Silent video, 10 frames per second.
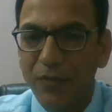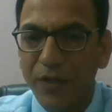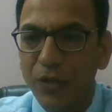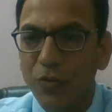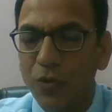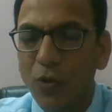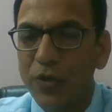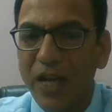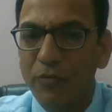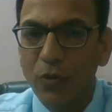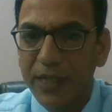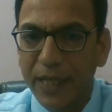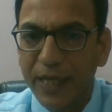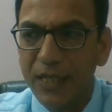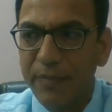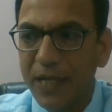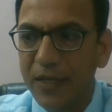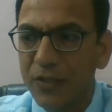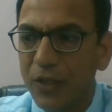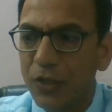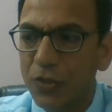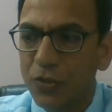where you don't have the arrangements.